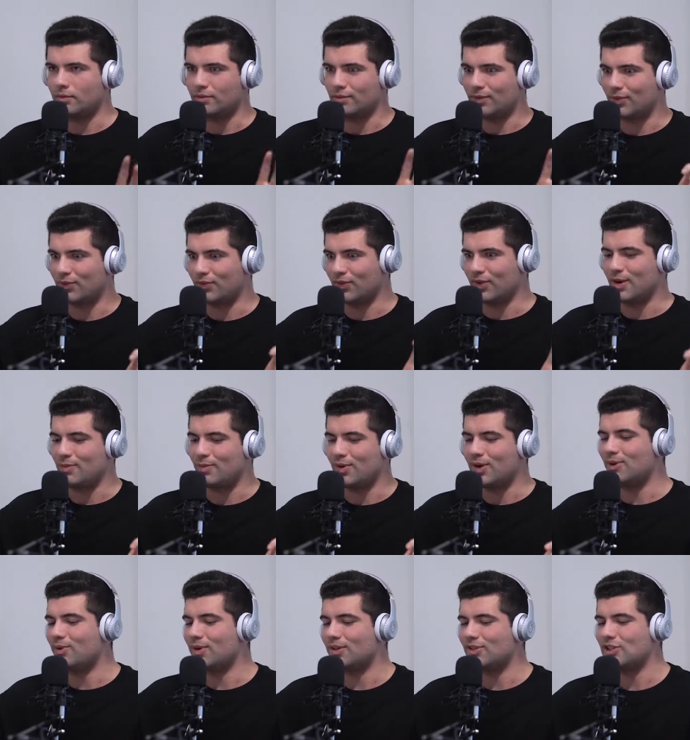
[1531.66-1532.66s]
a free
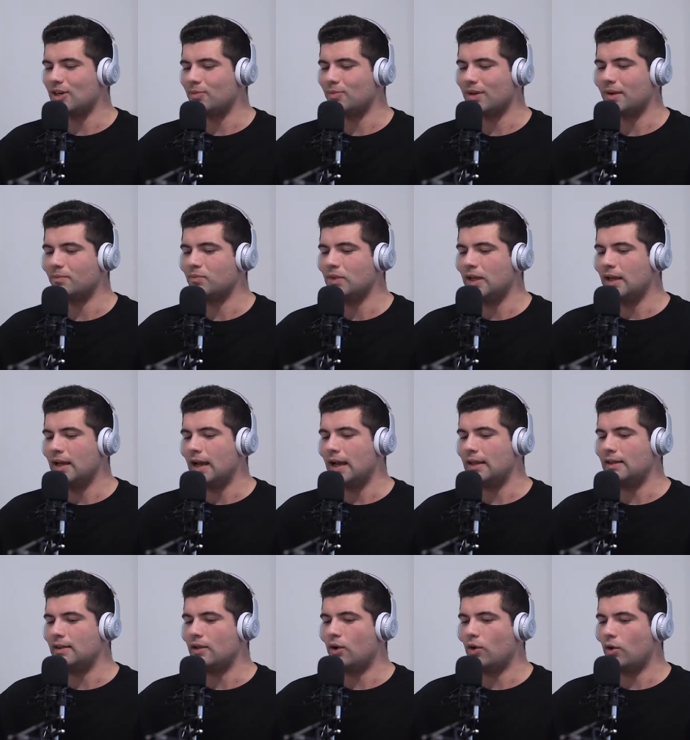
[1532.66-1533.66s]
book with shipping,
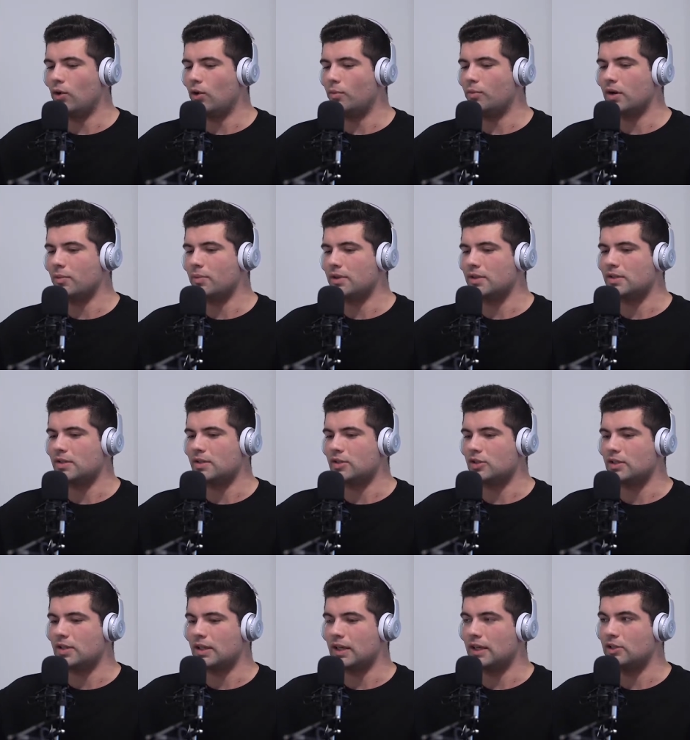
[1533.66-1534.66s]
and then the whole purpose is
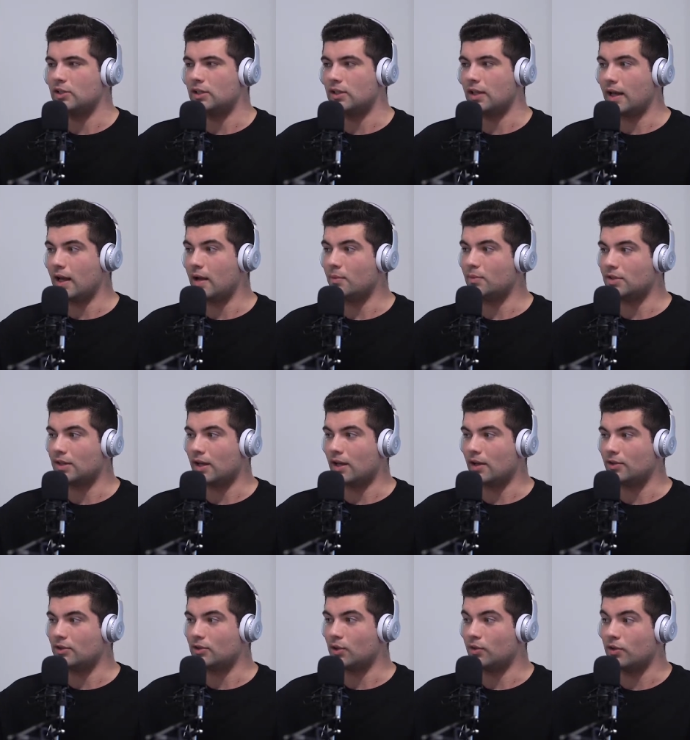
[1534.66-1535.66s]
just to get you the
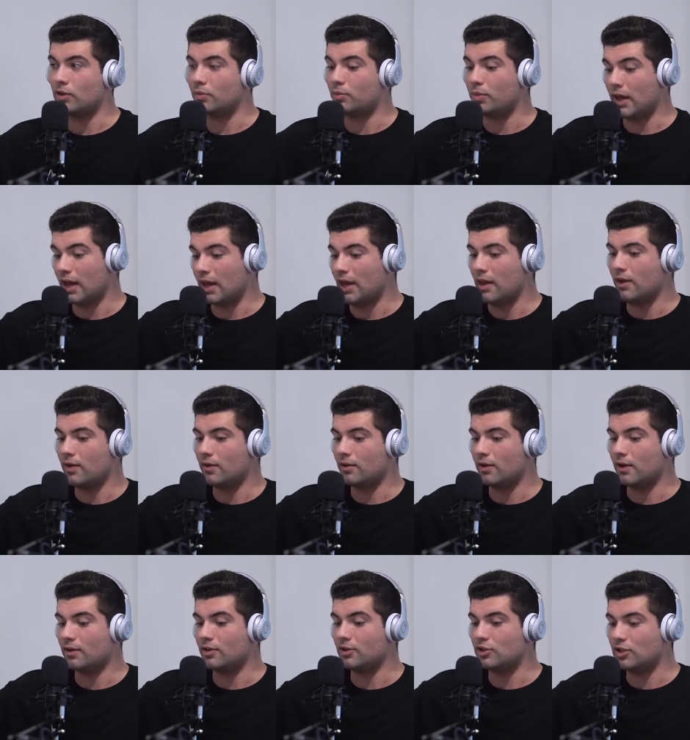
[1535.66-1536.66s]
upsell. So if you pay
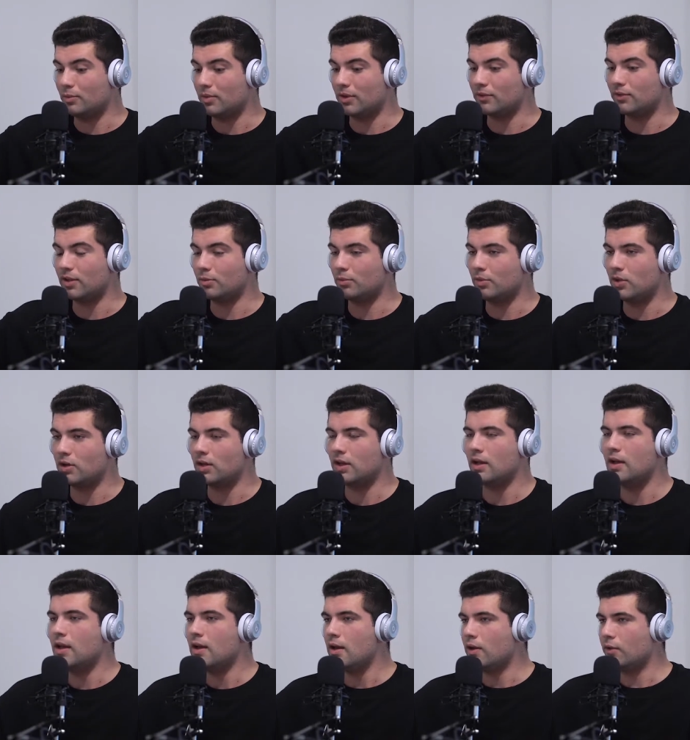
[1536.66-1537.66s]
the shipping for the book,
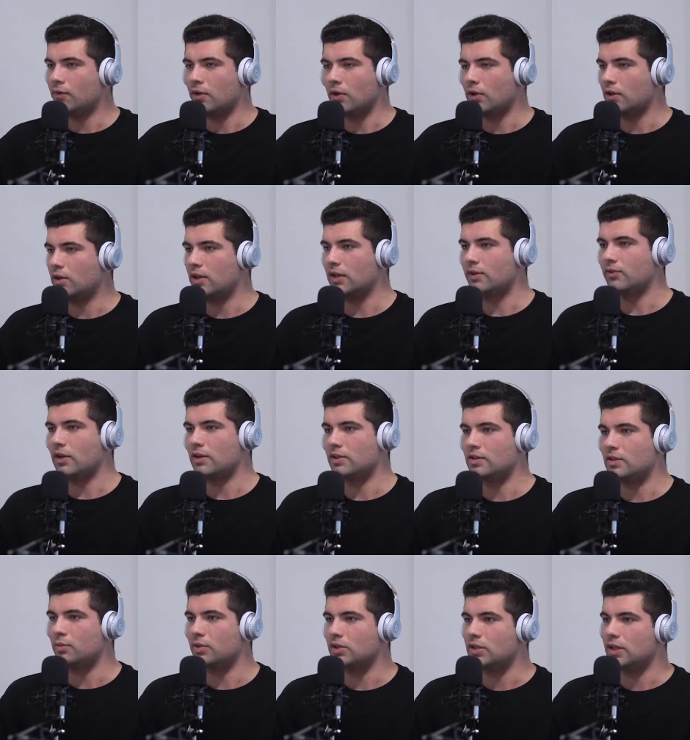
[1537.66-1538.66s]
for ClickFunnels
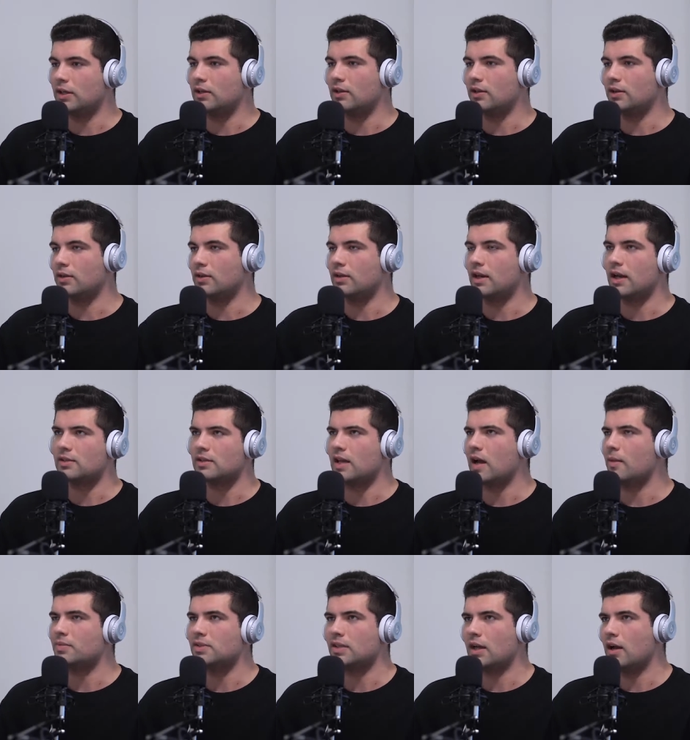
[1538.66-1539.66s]
in particular, the next
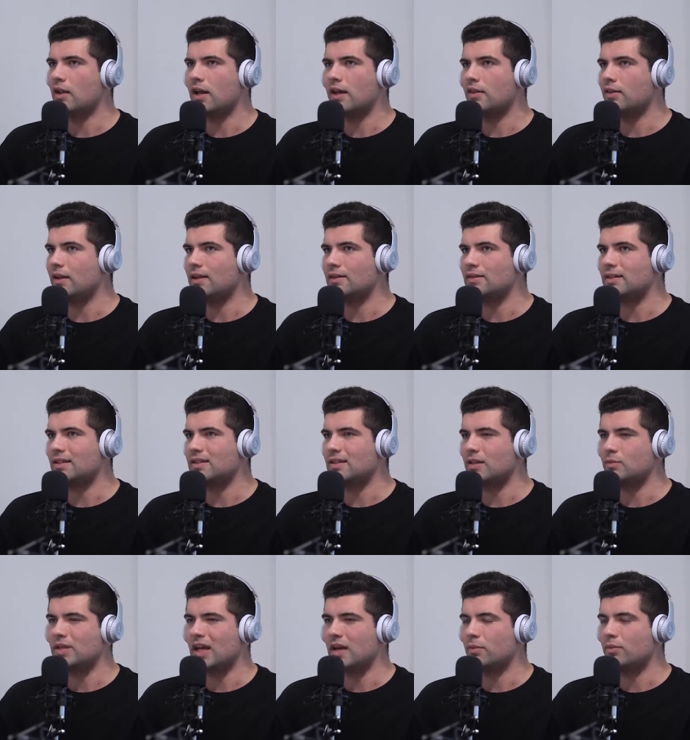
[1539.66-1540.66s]
upsell I think is like
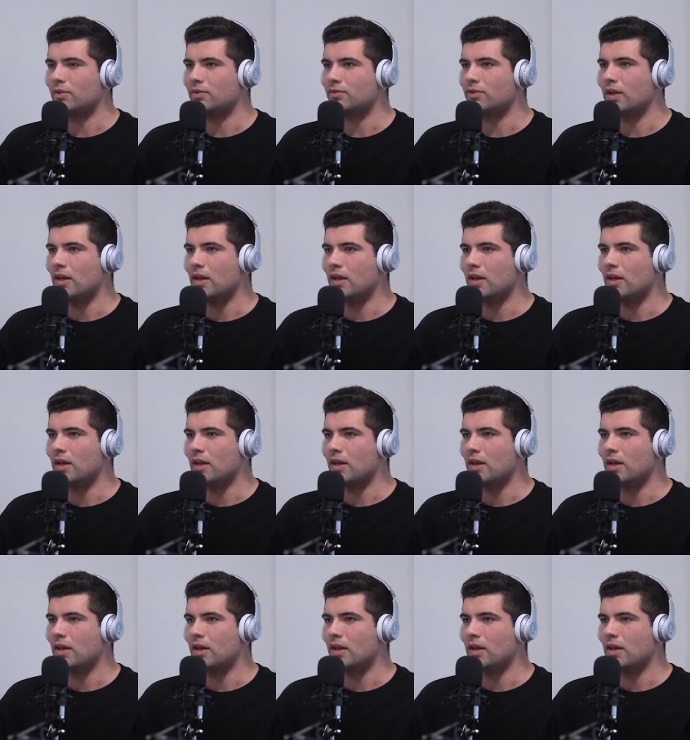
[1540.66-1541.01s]
some type of